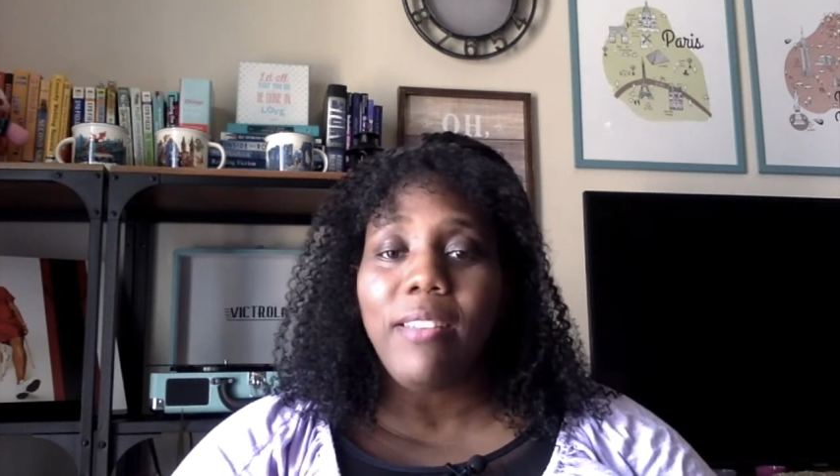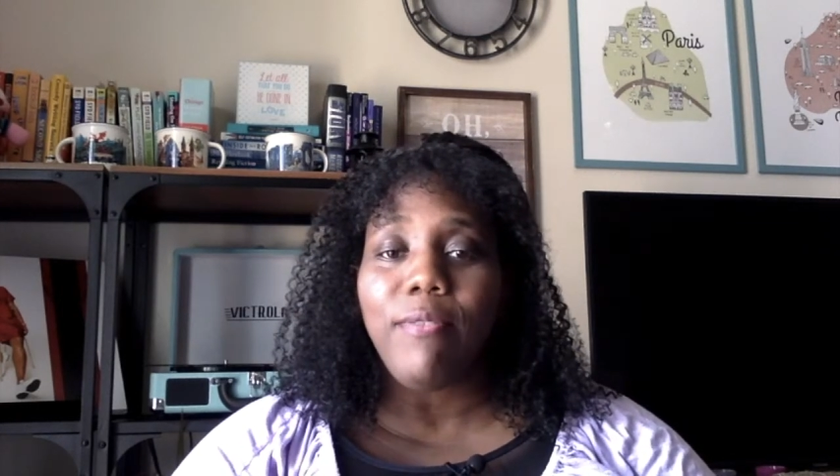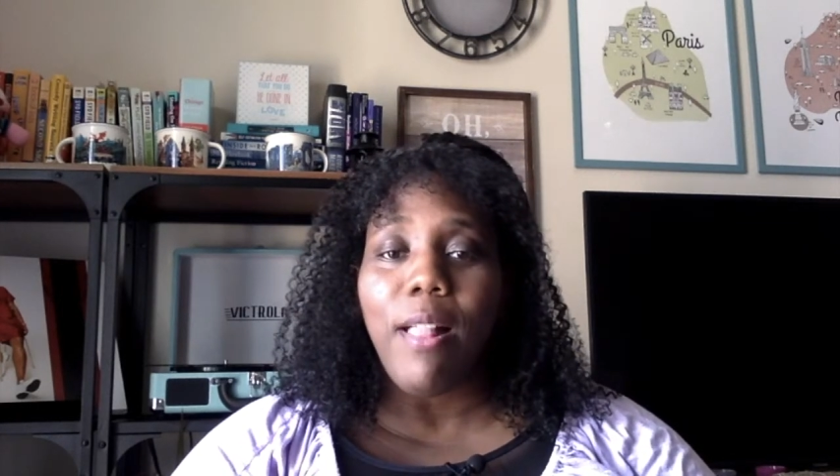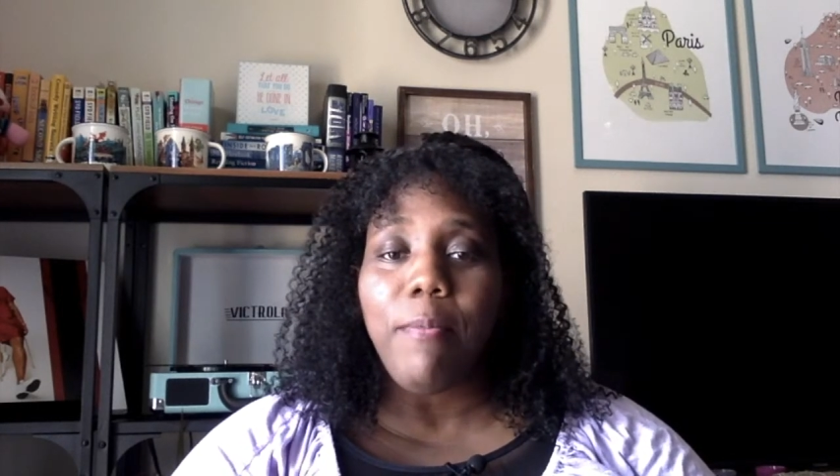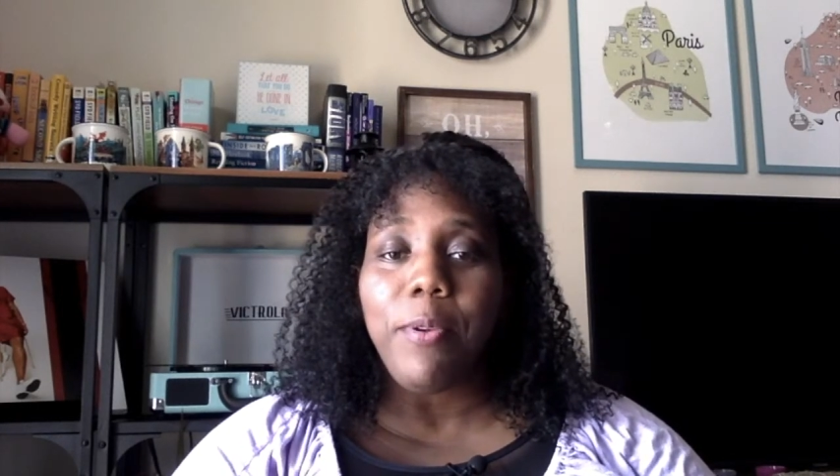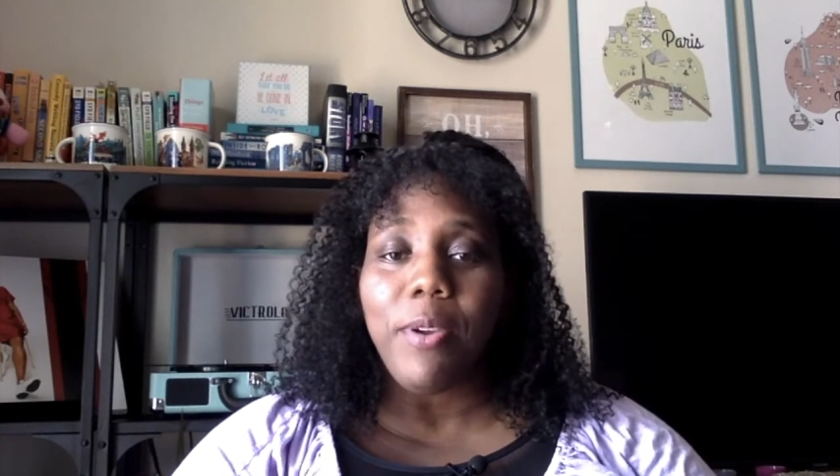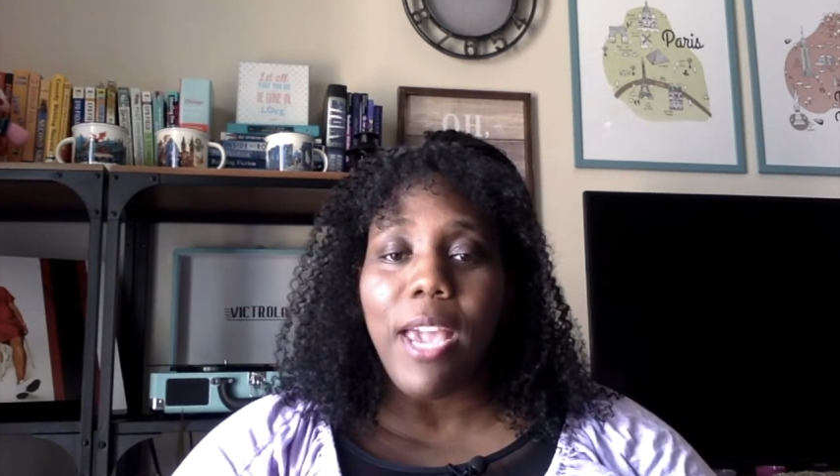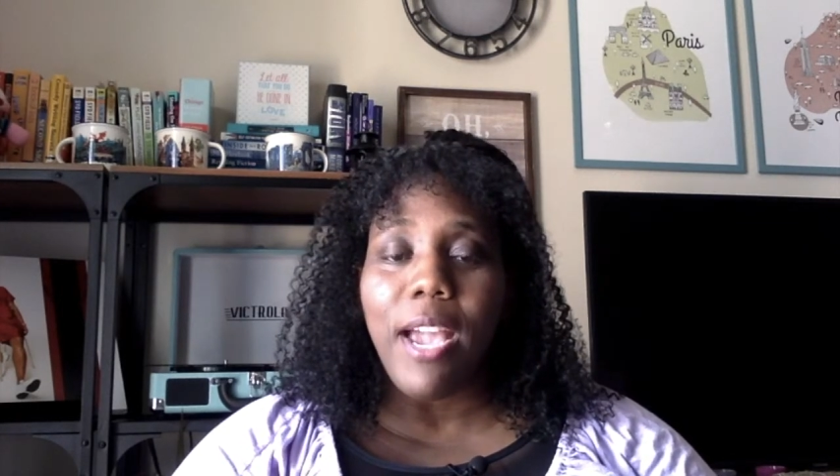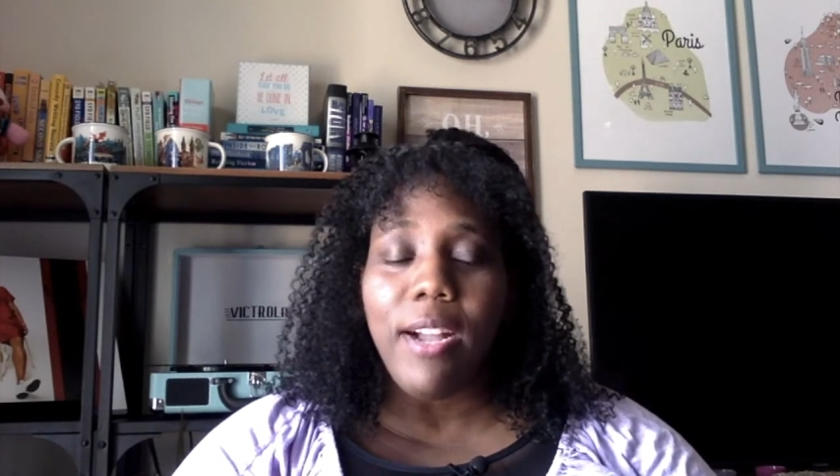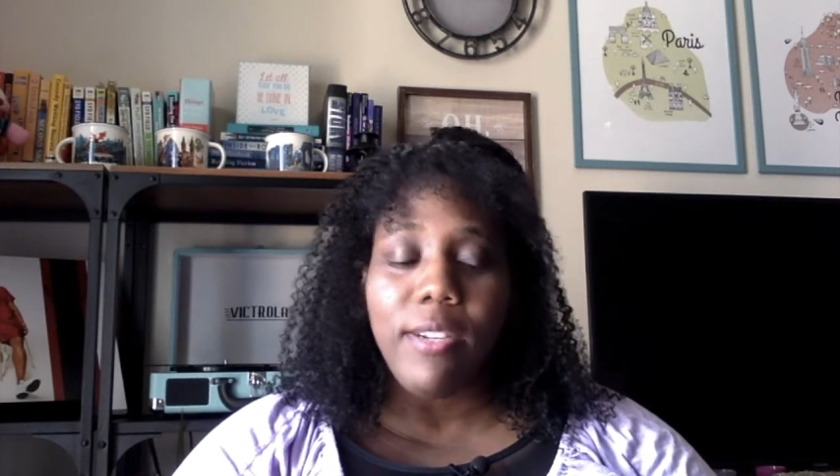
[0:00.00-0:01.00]
develop your
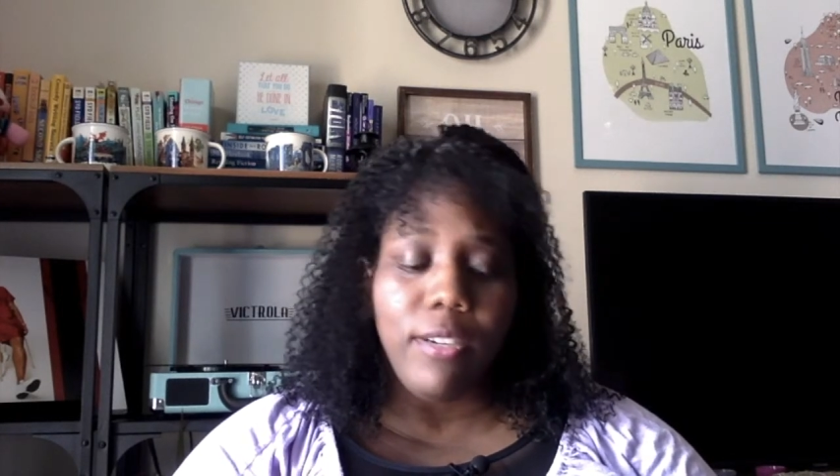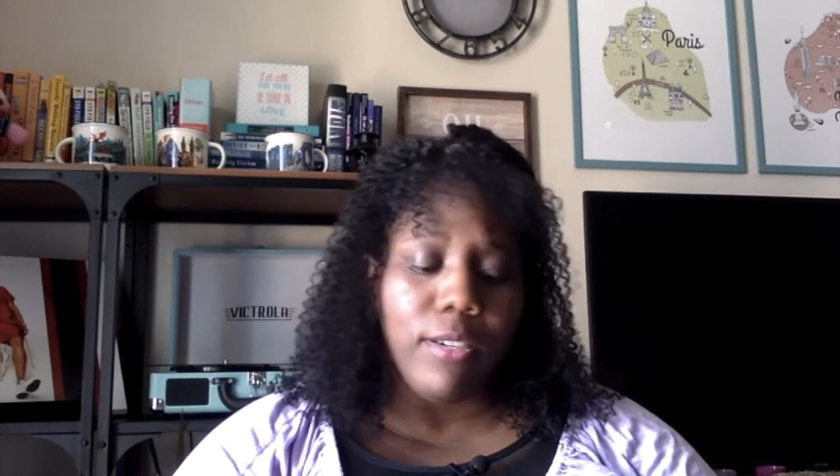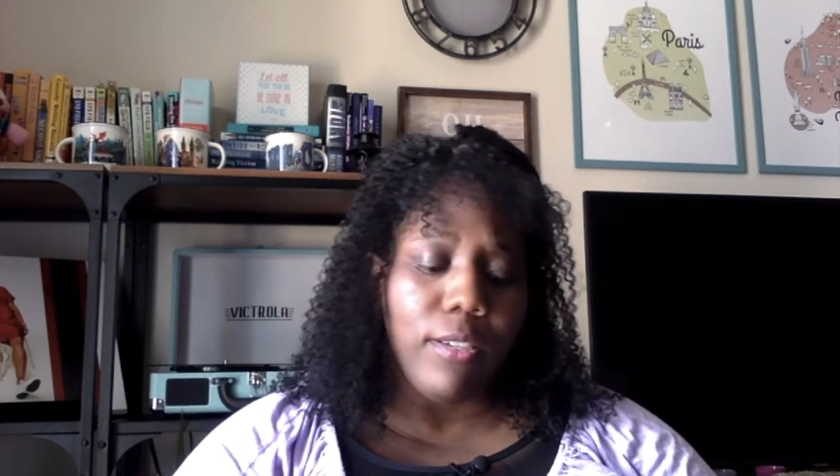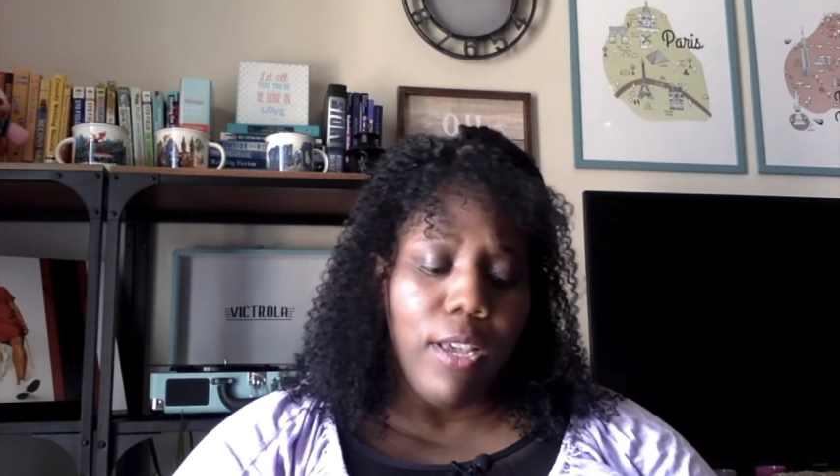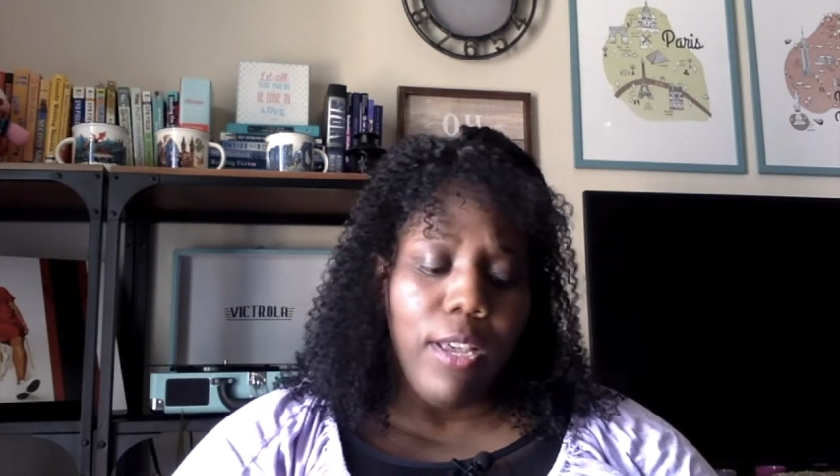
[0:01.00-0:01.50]
characters,